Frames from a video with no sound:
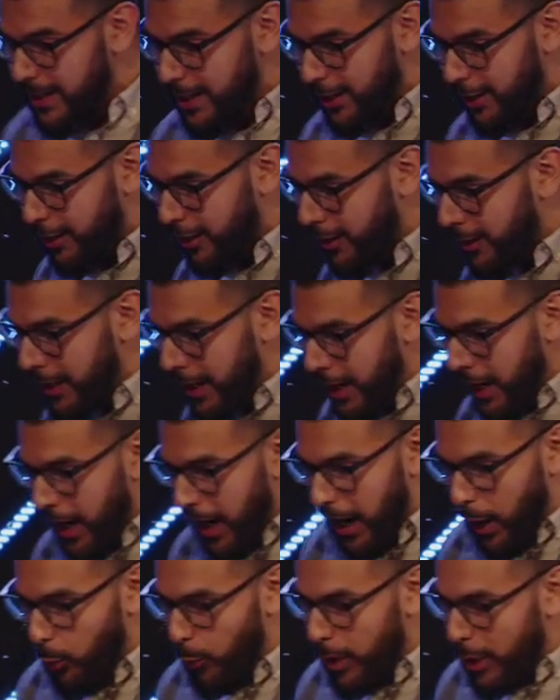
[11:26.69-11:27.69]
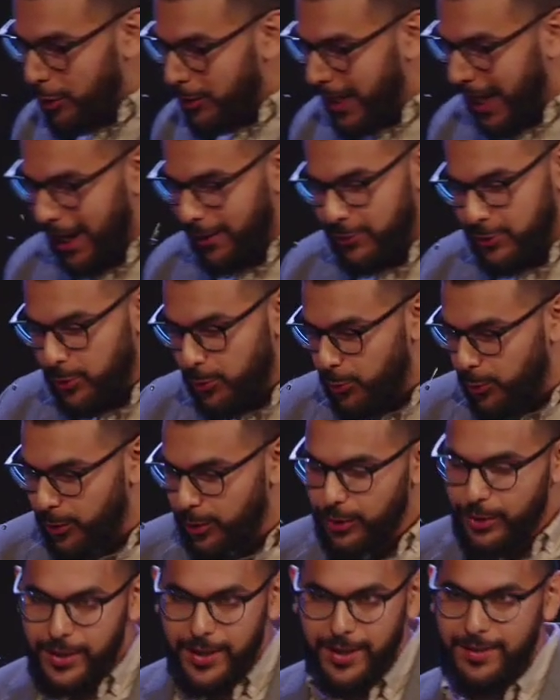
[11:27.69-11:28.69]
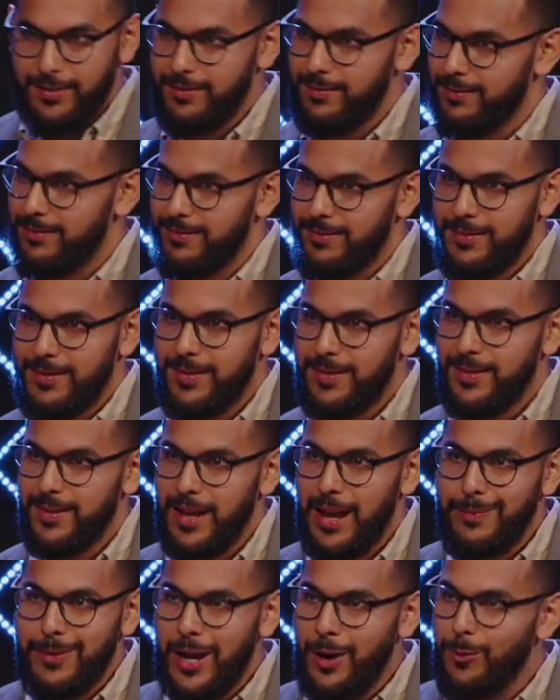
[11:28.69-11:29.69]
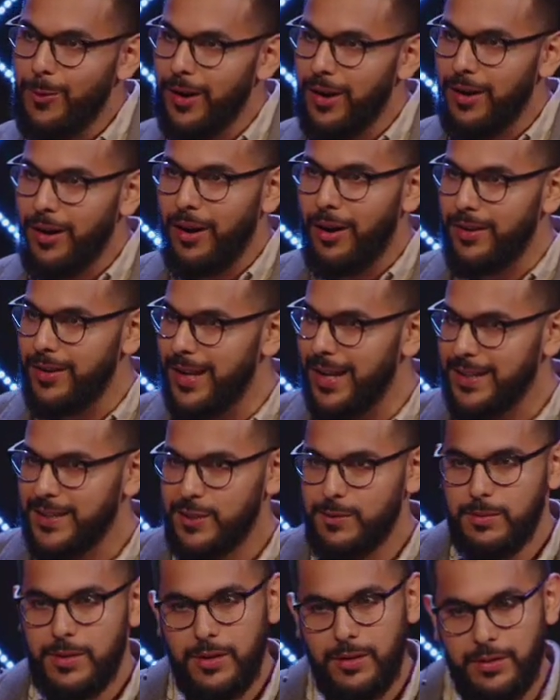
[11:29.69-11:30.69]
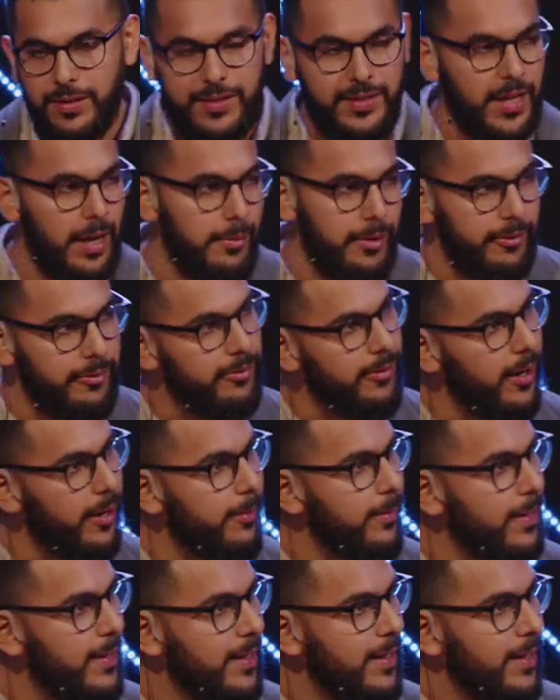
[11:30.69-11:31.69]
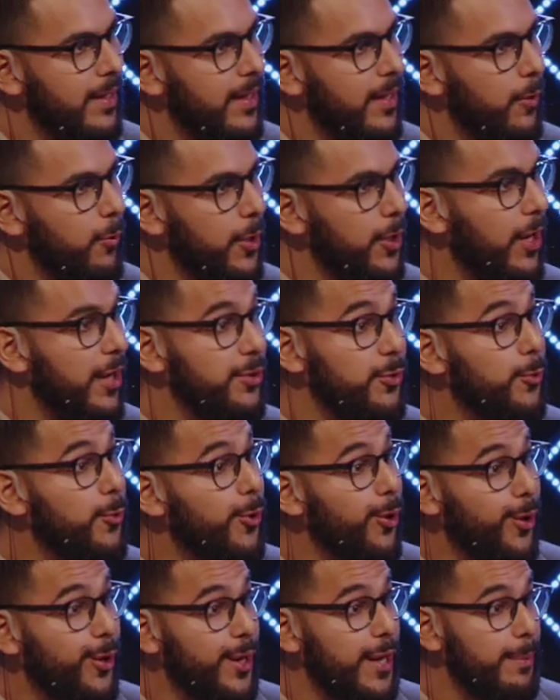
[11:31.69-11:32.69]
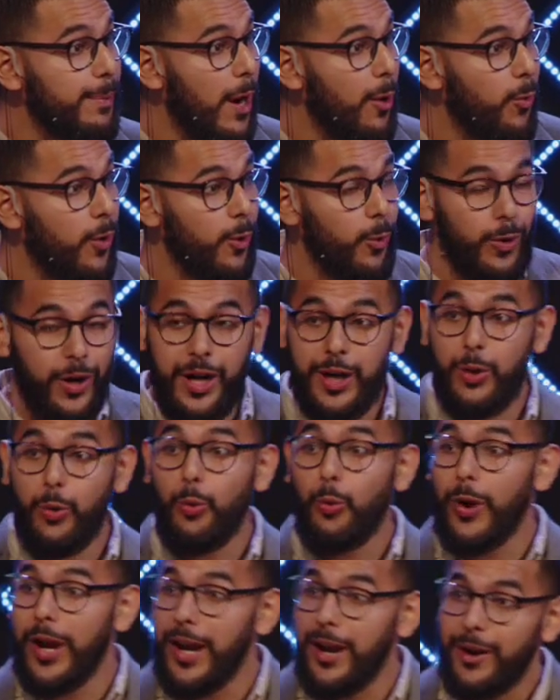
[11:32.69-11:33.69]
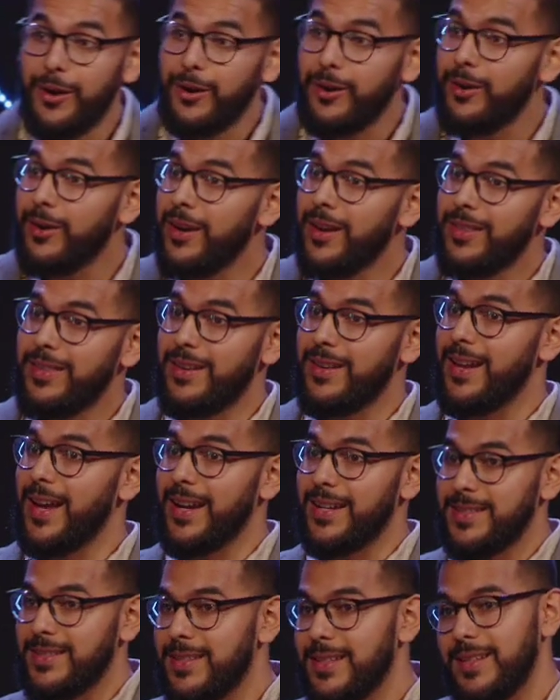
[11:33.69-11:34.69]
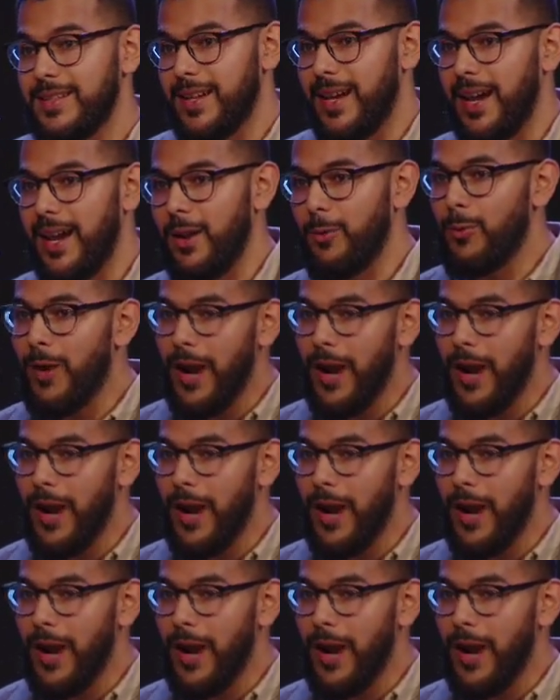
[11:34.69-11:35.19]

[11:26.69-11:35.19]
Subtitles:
here, we don't have to worry about where our next meal is coming from. We don't have to worry about what we're going to wear the next day.